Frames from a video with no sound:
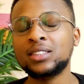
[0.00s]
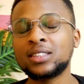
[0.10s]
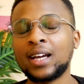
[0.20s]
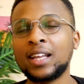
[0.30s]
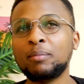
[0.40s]

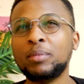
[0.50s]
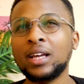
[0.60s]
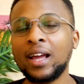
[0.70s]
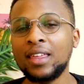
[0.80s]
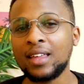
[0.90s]
it can
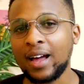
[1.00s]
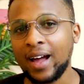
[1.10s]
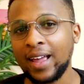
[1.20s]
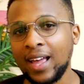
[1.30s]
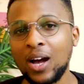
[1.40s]
be either
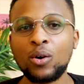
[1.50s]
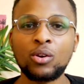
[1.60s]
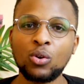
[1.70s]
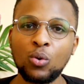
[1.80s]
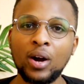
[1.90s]
higher or
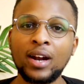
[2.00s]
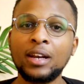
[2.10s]
lower